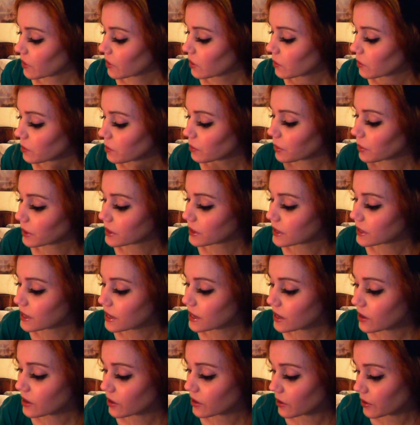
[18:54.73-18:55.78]
But
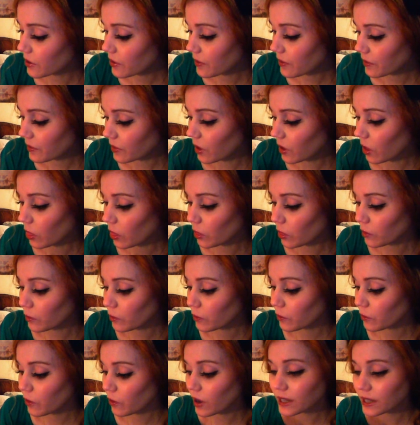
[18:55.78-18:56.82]
here, on the
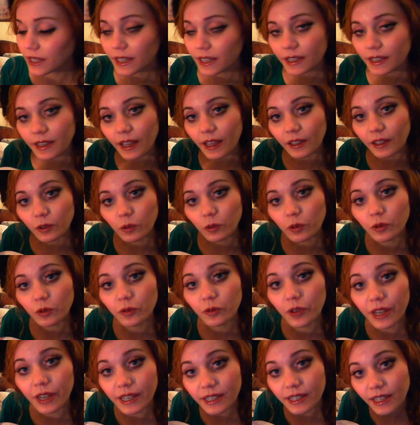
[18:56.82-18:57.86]
front that would
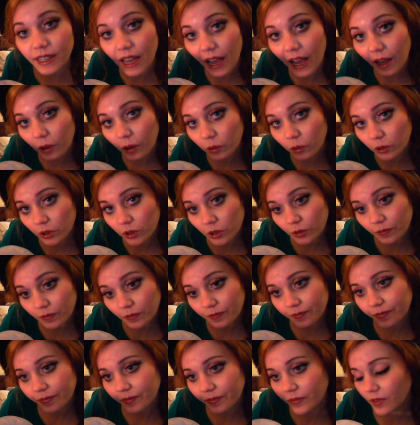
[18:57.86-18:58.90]
face out,
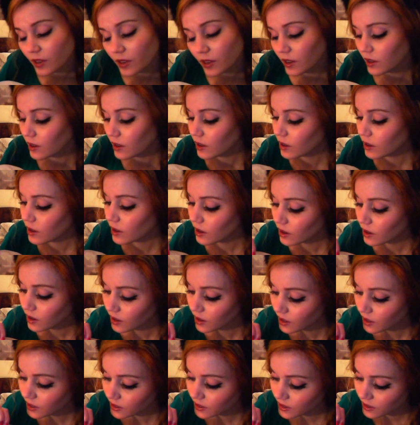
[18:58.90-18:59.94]

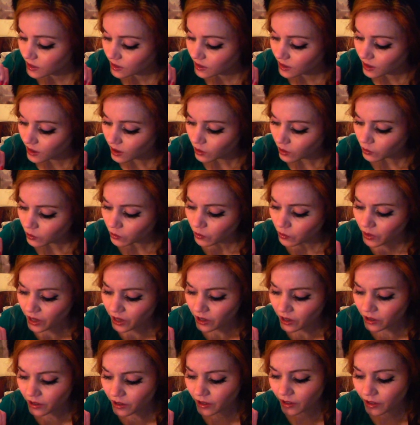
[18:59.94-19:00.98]
is a
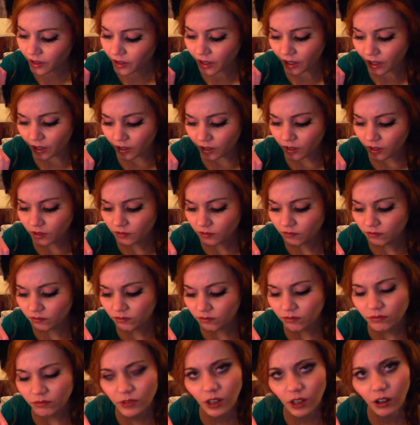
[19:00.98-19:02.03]
weird thing
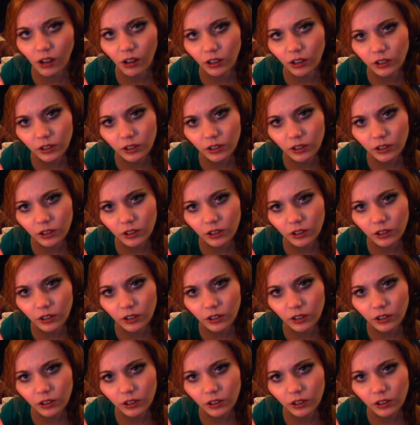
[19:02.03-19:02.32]
called a